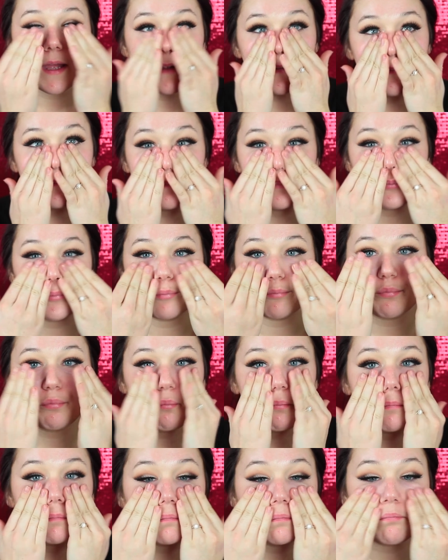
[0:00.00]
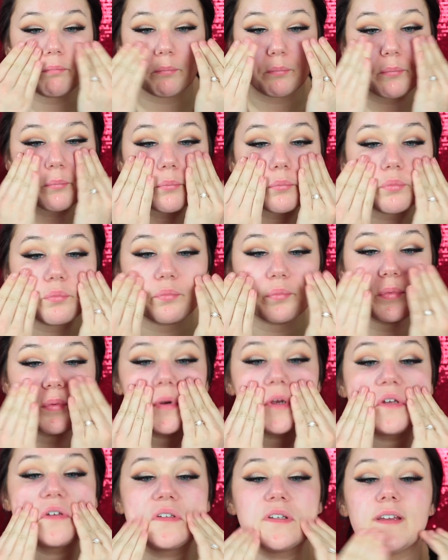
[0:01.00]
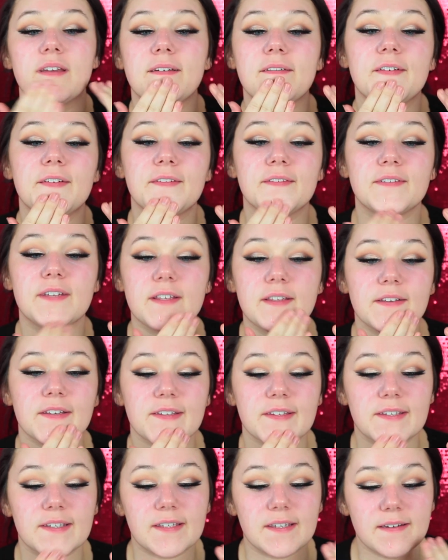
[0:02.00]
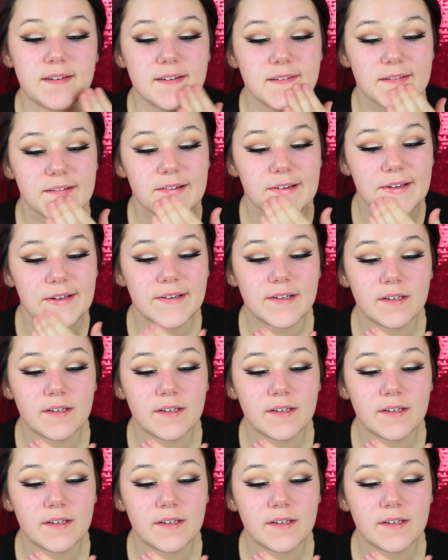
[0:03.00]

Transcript: and press it into the skin.